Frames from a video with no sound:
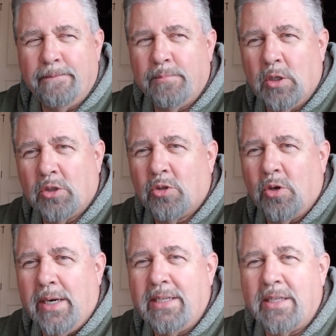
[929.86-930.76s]
There's
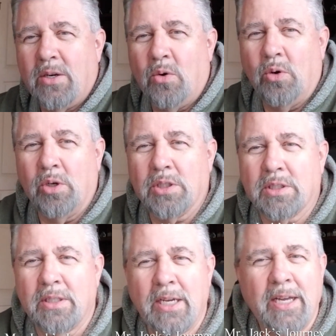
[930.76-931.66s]
Crazy
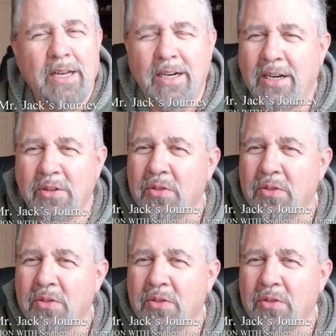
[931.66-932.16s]
Horse. Other